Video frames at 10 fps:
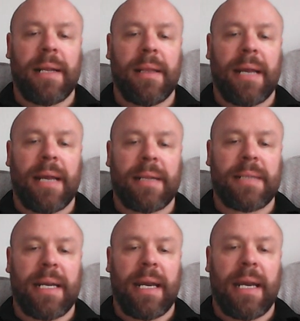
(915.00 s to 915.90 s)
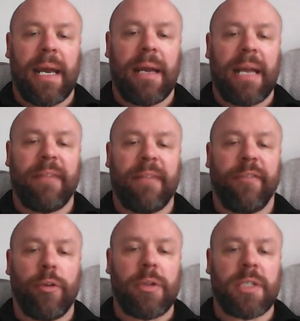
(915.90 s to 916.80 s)
that the
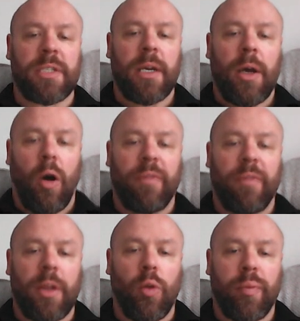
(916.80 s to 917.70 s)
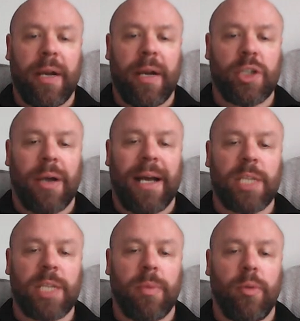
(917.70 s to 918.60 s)
influence of the low pressure
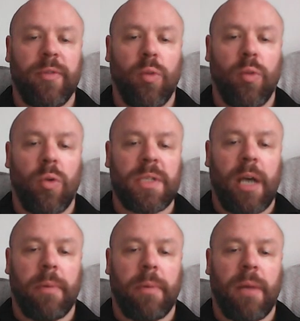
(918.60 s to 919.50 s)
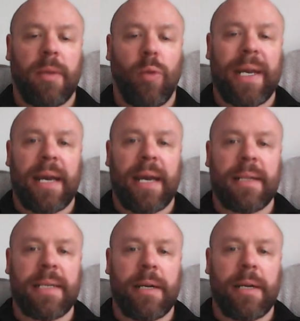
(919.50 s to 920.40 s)
as we move towards the upcoming
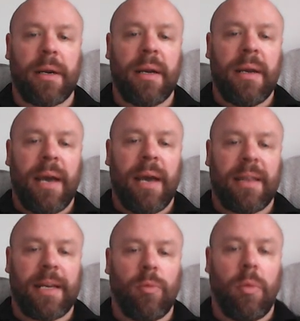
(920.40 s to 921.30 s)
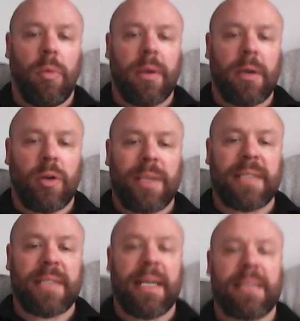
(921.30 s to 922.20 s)
weekend here. I think what we're going to
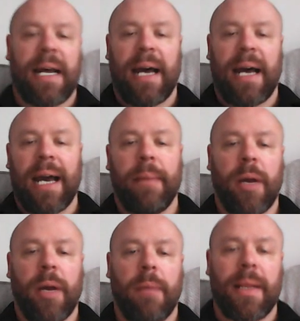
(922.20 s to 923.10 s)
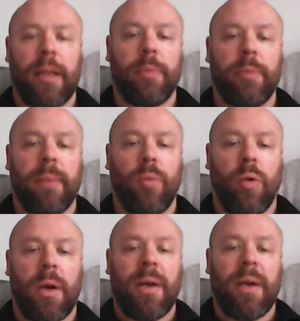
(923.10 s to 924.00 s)
see is that high becoming a little bit
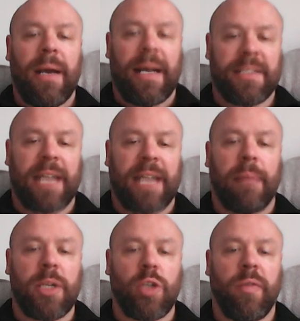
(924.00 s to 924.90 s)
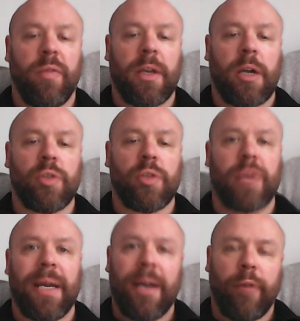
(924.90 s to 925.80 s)
more established over the
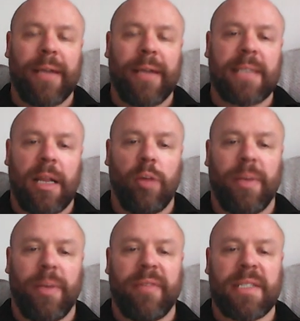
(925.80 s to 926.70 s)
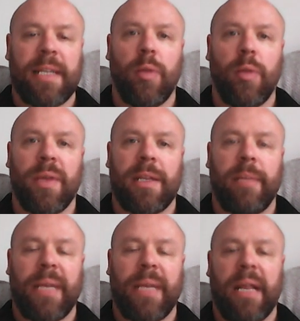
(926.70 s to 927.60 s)
country, creates a little bit of a seal within the
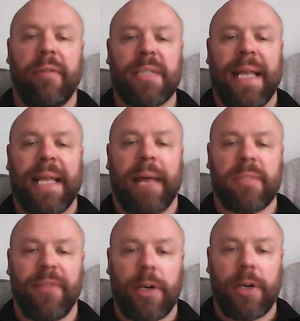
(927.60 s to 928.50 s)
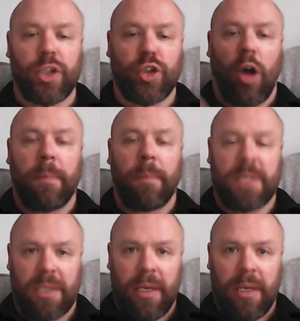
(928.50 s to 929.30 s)
mid levels of the atmosphere, stops